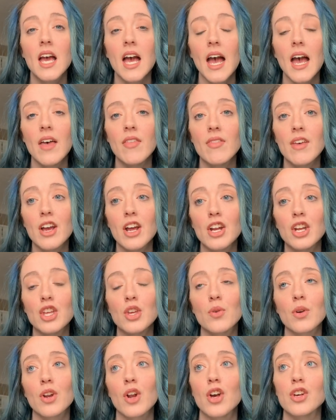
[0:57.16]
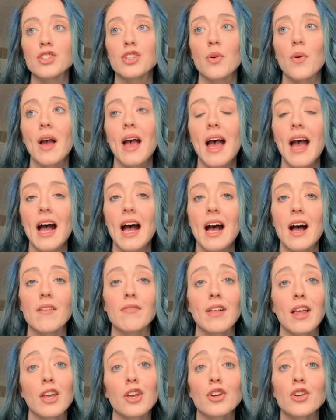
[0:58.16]
And then you can also have,
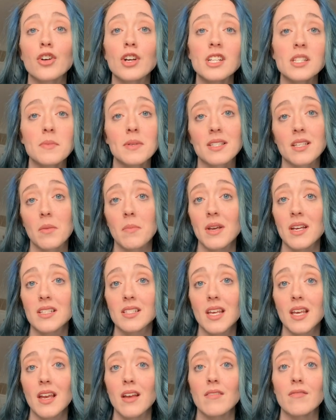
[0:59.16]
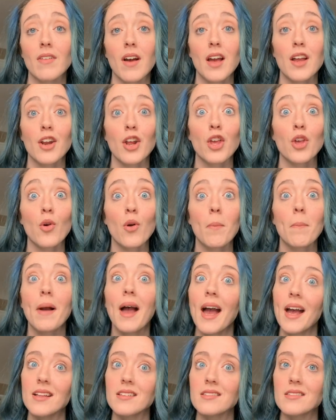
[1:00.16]
like, Christmas can be a sinking fund. Your
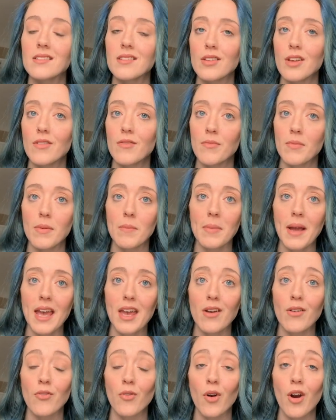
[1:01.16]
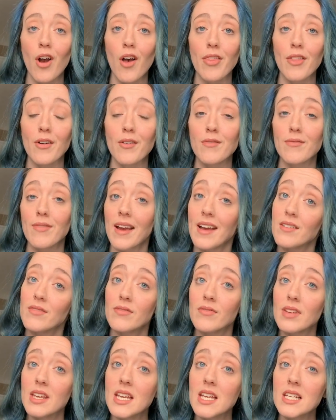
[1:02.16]
pets, paying for all their vet
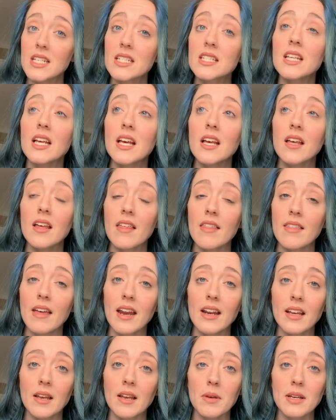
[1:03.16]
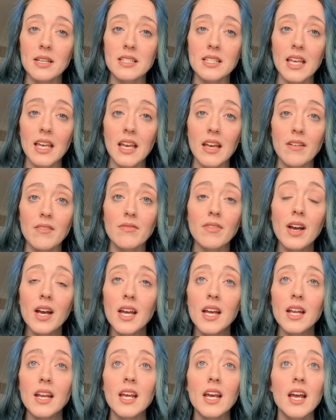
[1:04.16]
fees, that a sinking
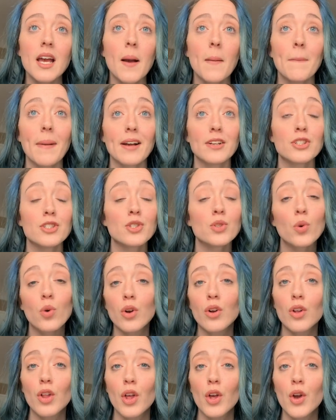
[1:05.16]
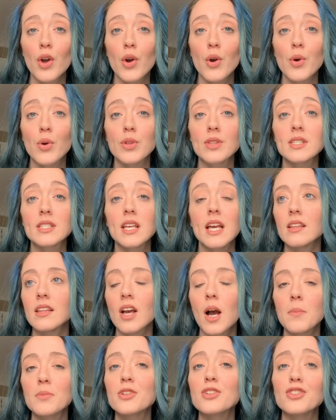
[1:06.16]
fund. Back to school clothes. The
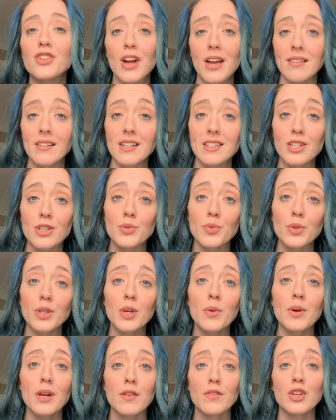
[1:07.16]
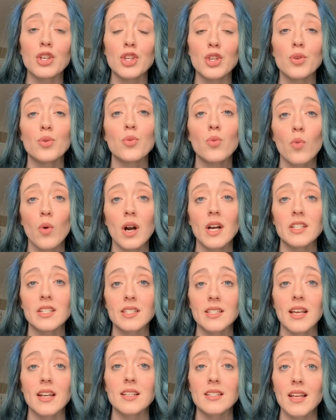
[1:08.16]
options are endless. It's really whatever you want to
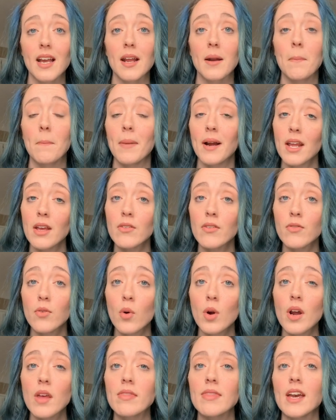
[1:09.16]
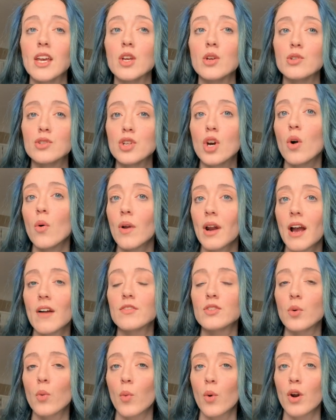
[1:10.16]
set aside money for that you don't want to have
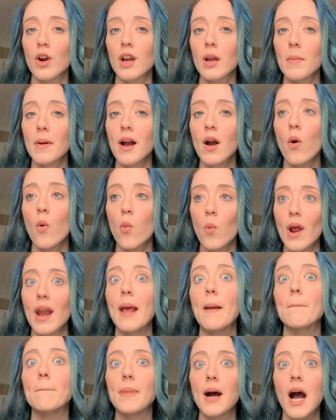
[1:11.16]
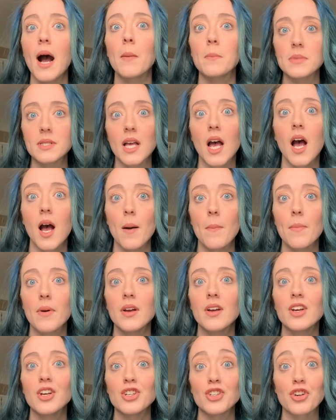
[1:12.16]
to worry about when it pops up
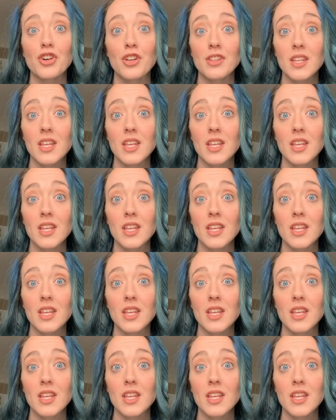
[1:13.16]
during the